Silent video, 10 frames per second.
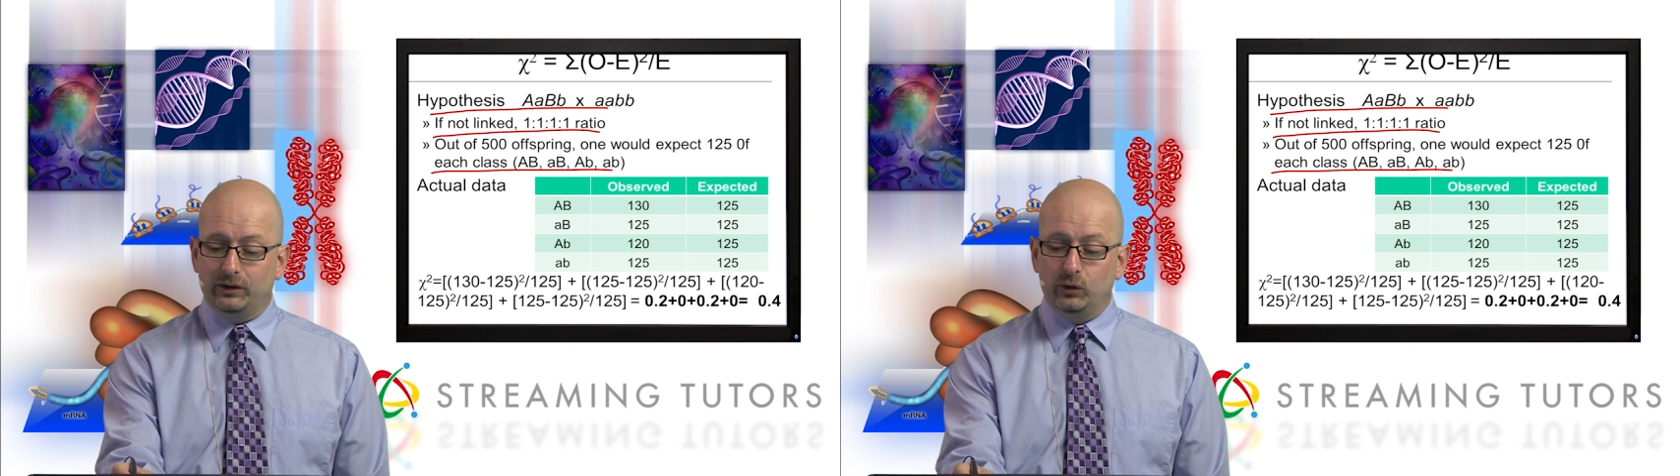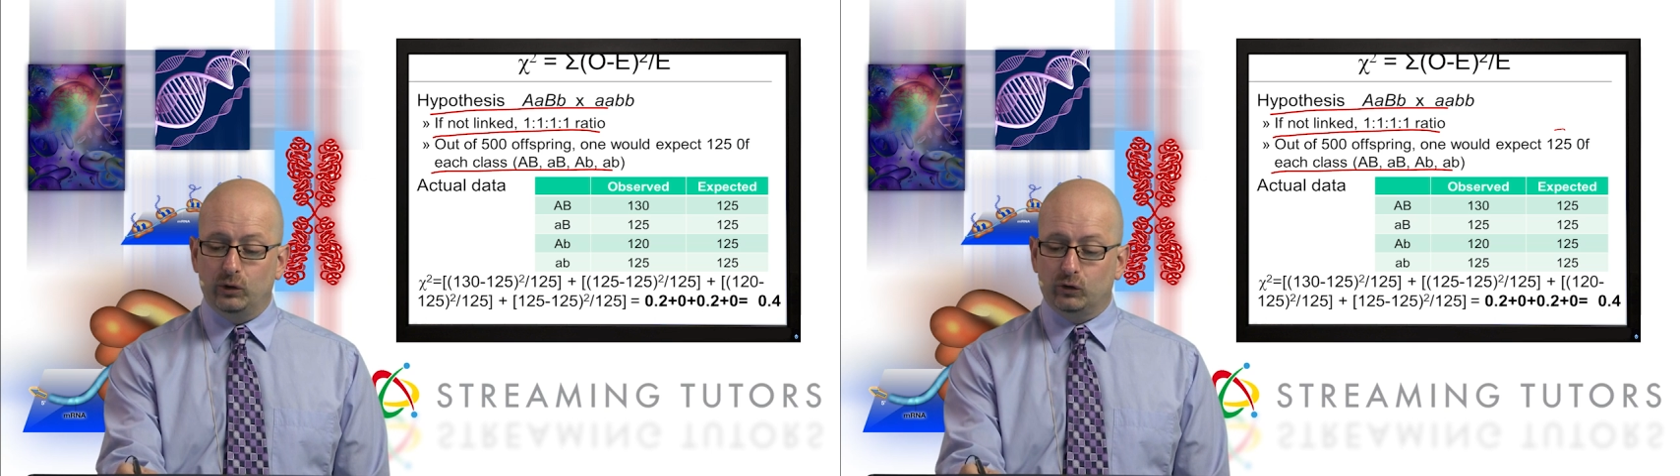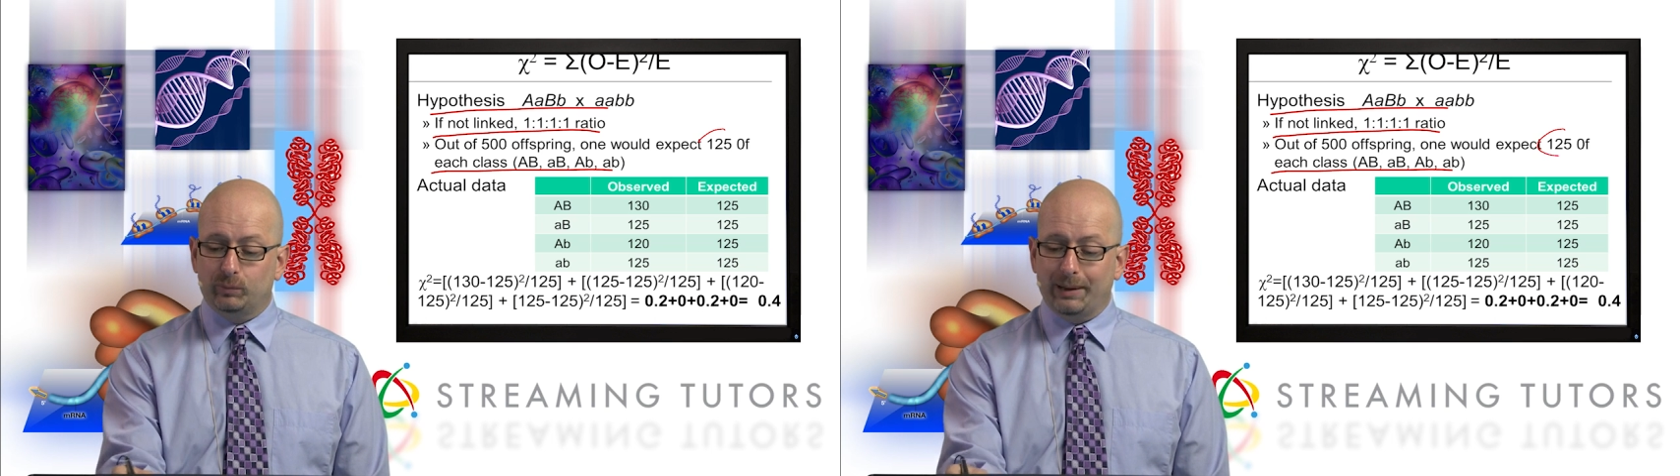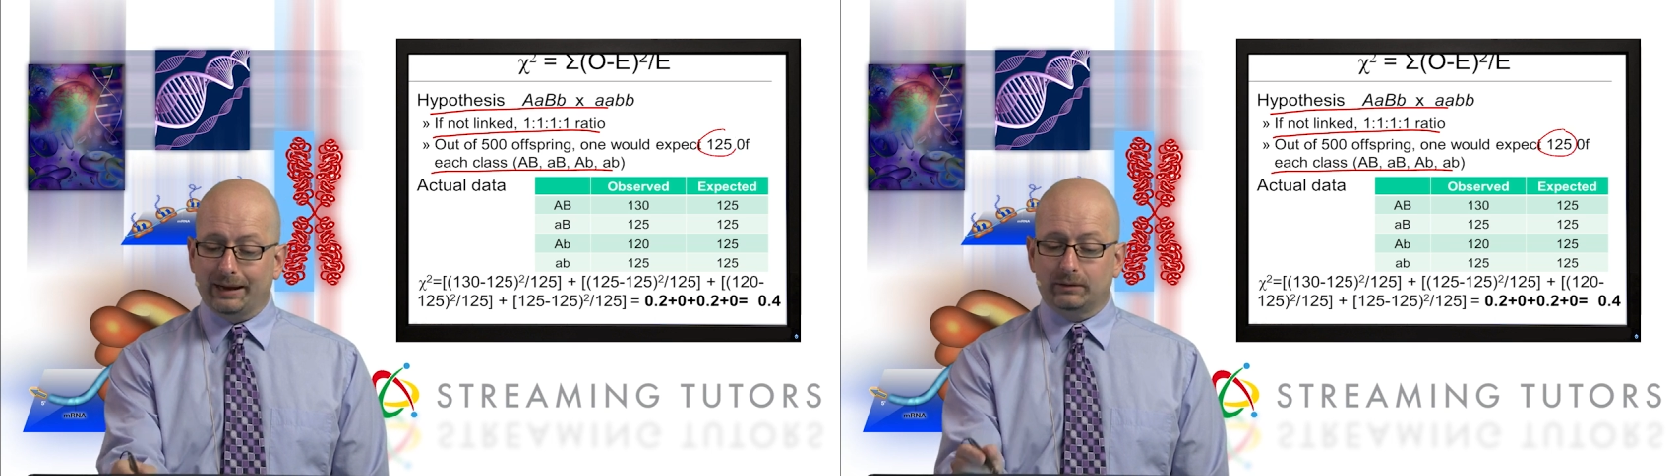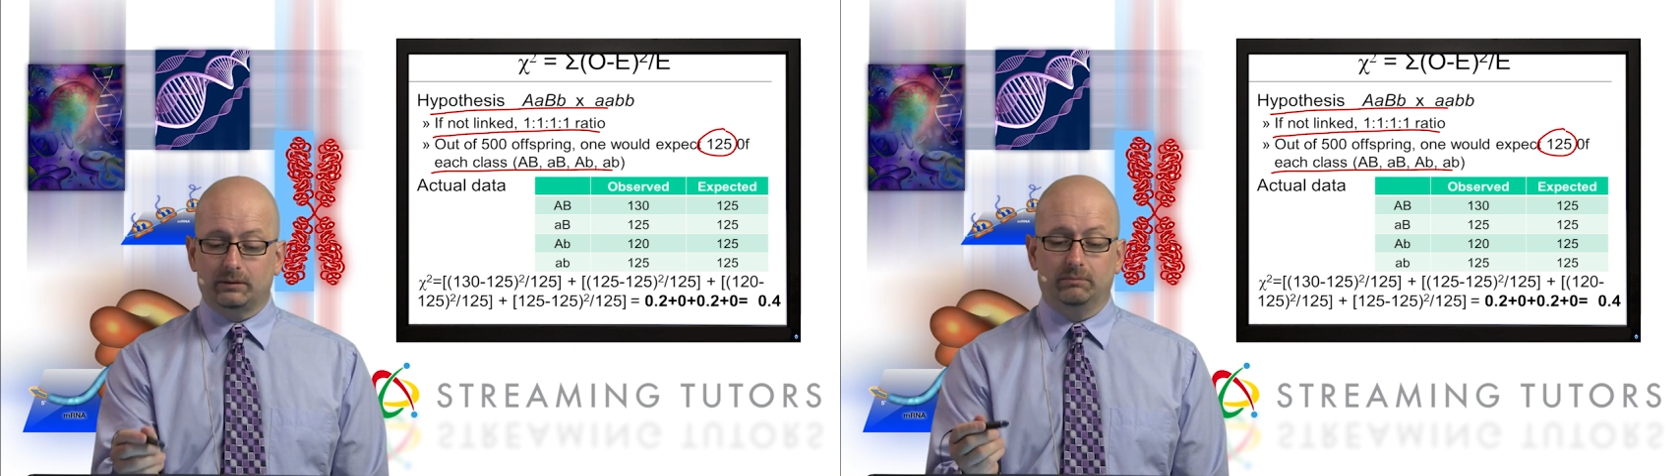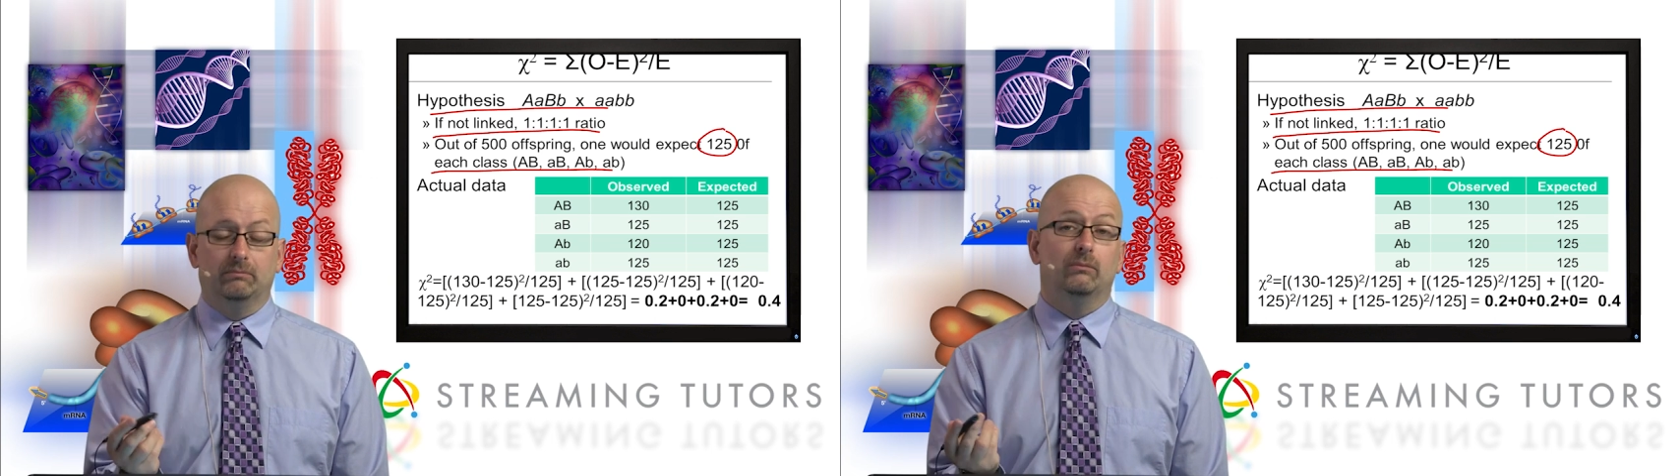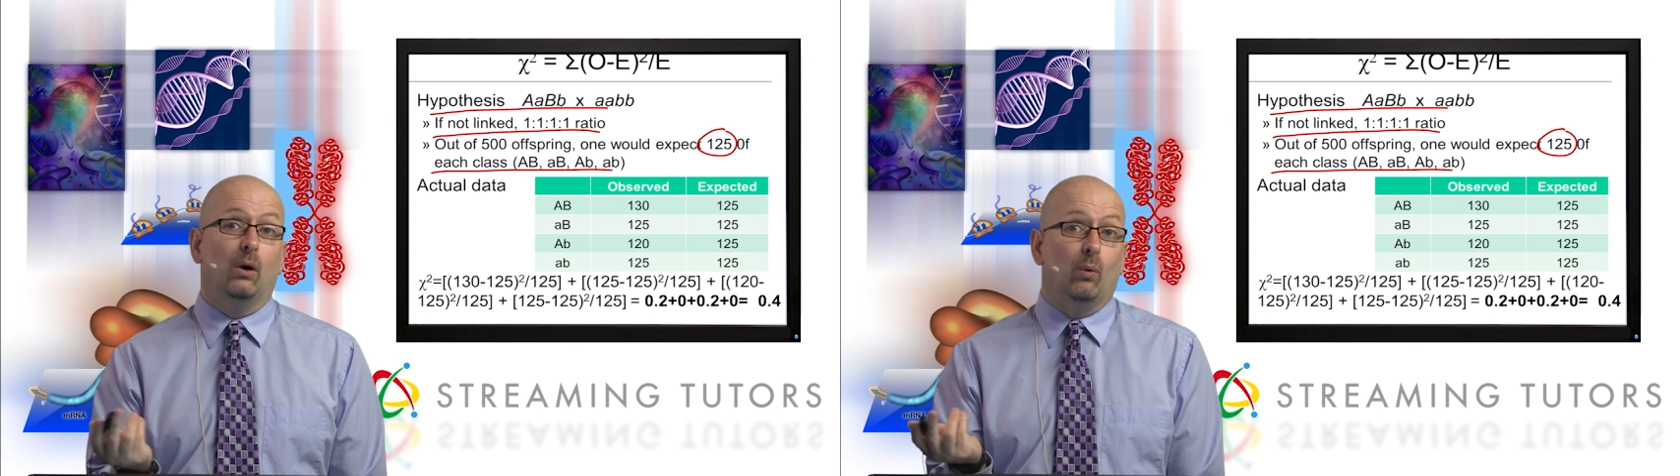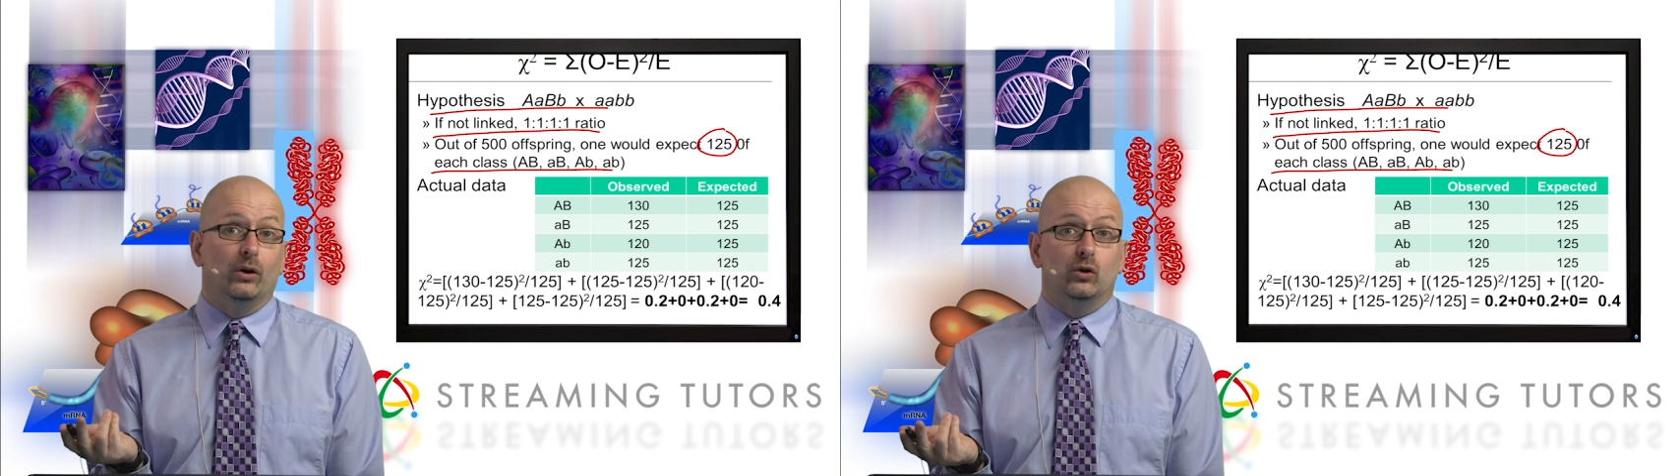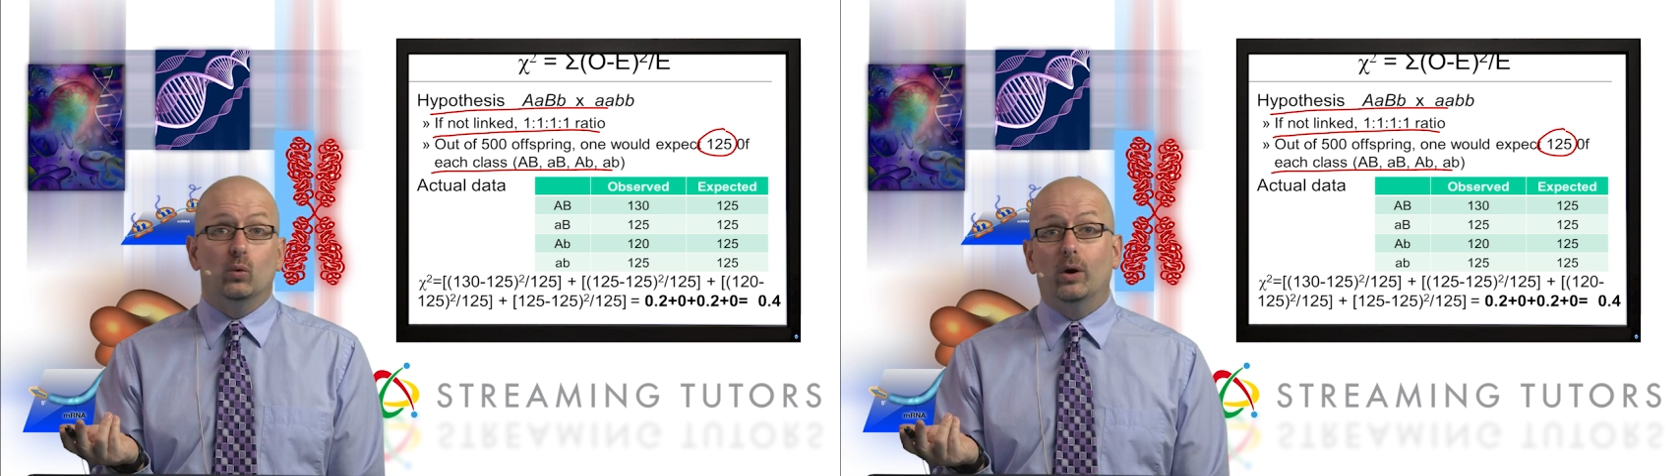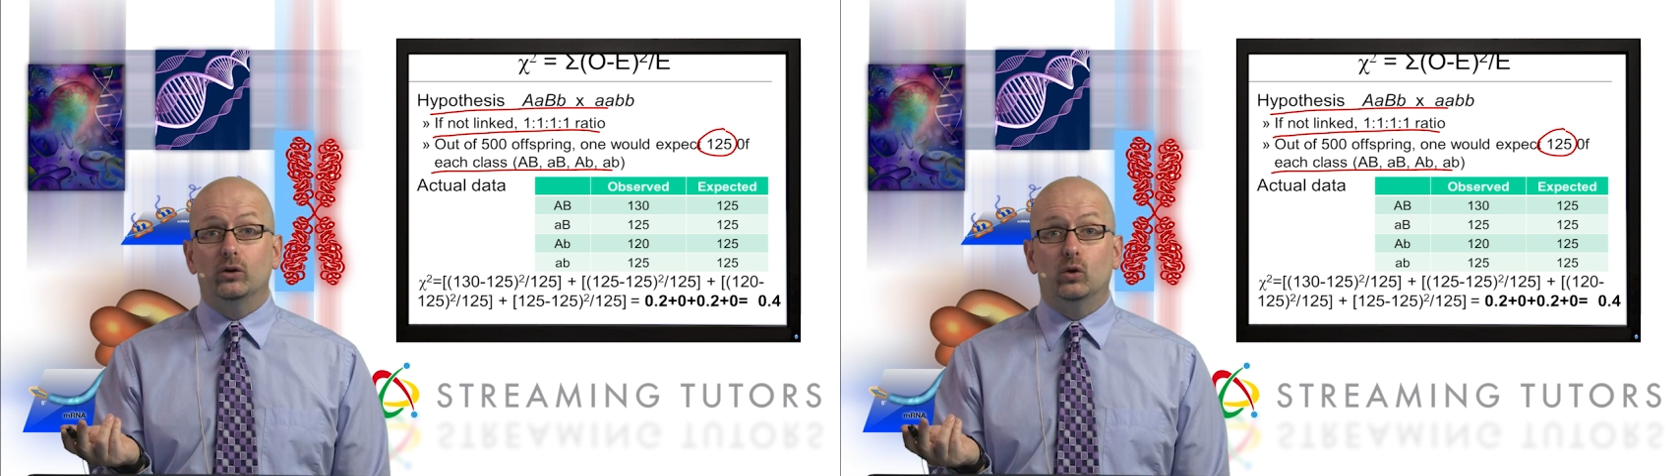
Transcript: you'd expect a 1-to-1